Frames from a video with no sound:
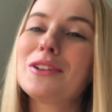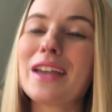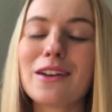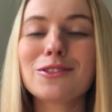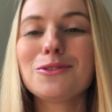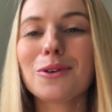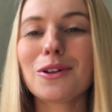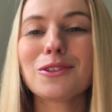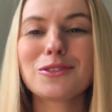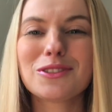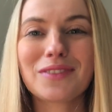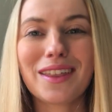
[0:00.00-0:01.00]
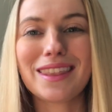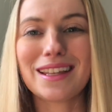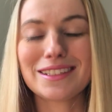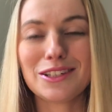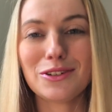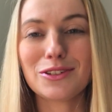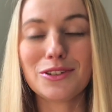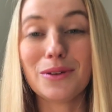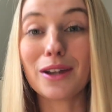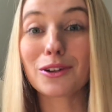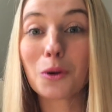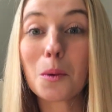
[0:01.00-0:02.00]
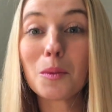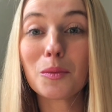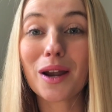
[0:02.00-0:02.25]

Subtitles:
you can't do all of those fun things that you could do at a normal